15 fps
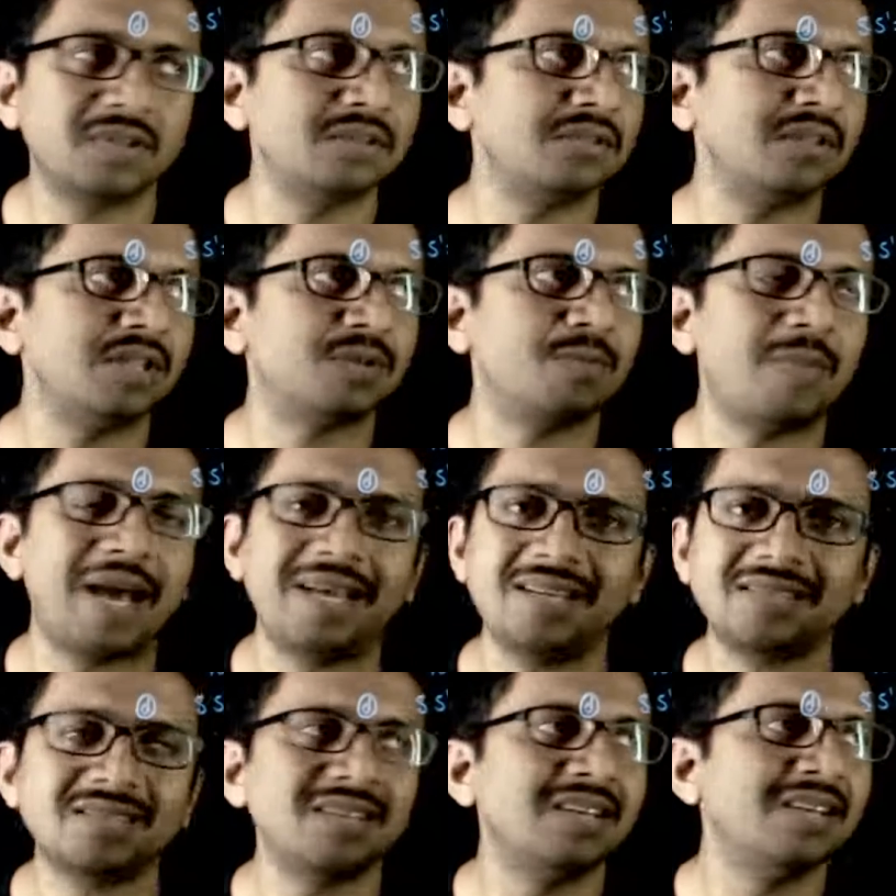So this
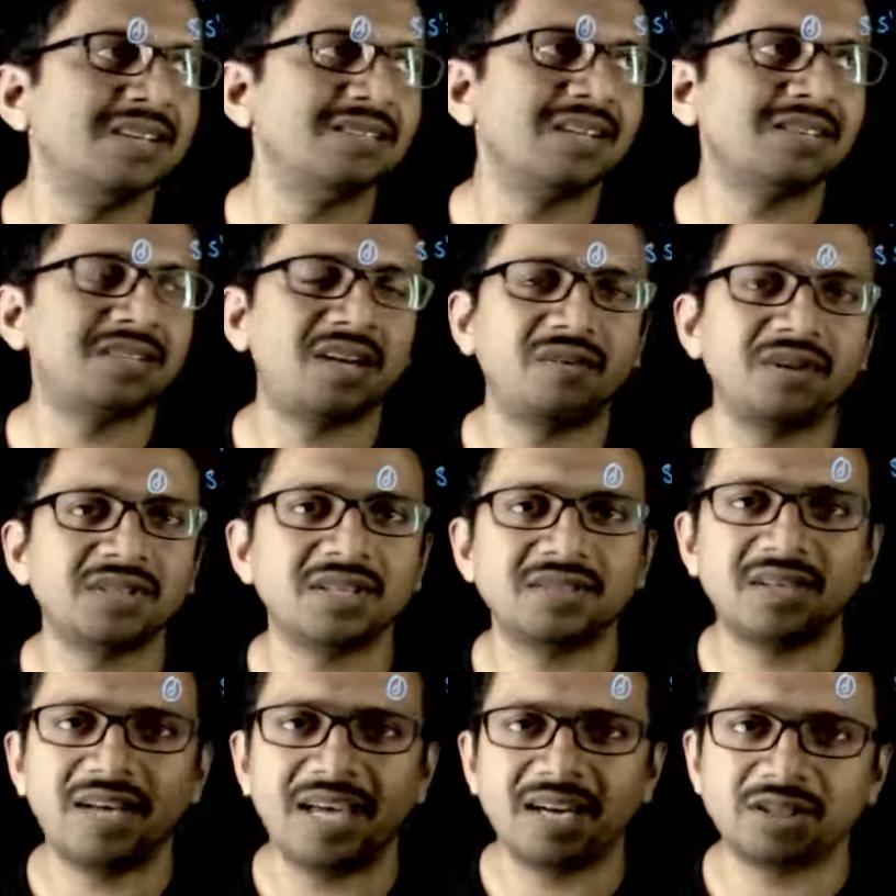minus just reverses
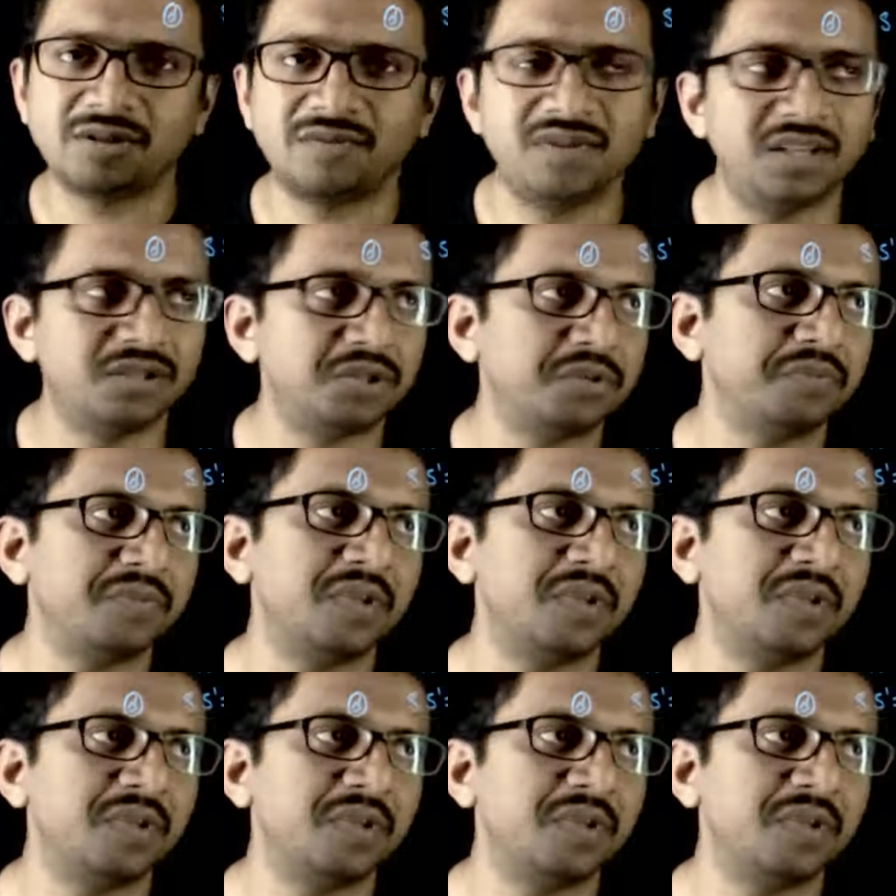the direction of these two.